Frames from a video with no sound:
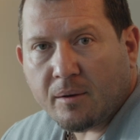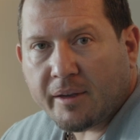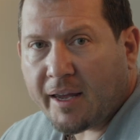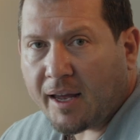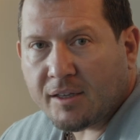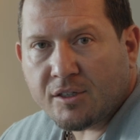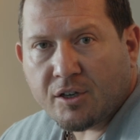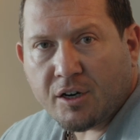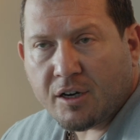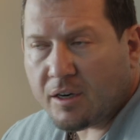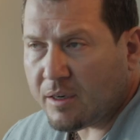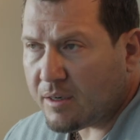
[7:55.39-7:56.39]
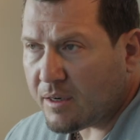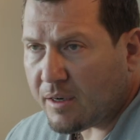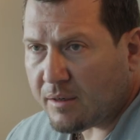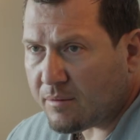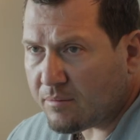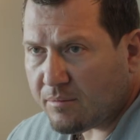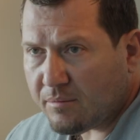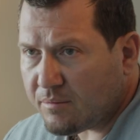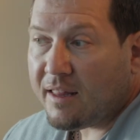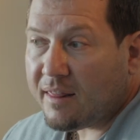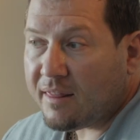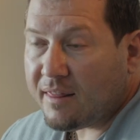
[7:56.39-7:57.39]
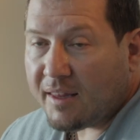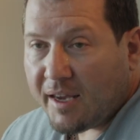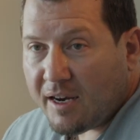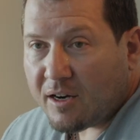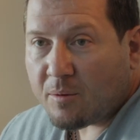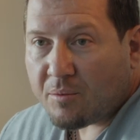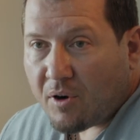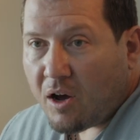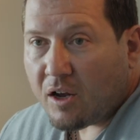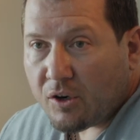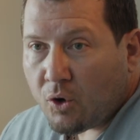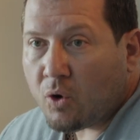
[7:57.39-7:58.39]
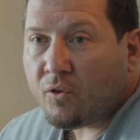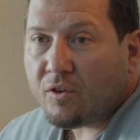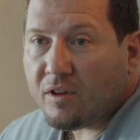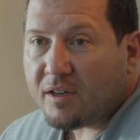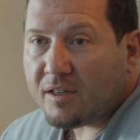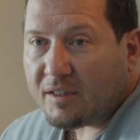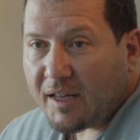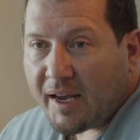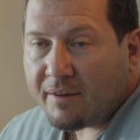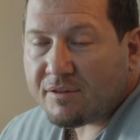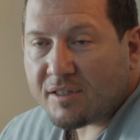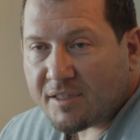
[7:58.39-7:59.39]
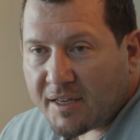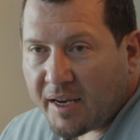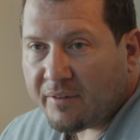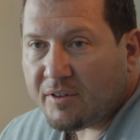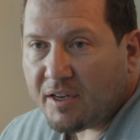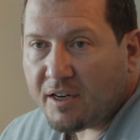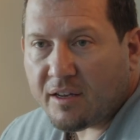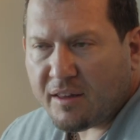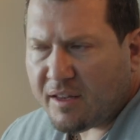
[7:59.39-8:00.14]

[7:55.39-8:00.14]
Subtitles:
cancer, and they're brought over, their lives are saved here,